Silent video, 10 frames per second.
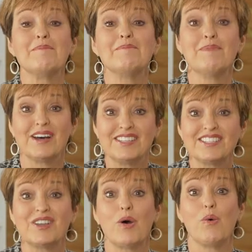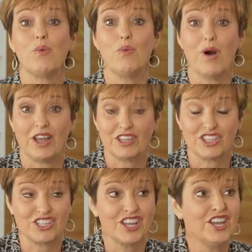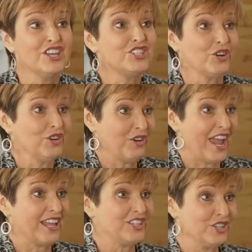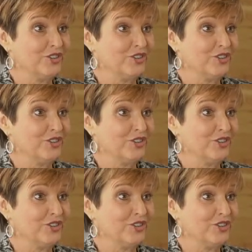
must watch. So you're at,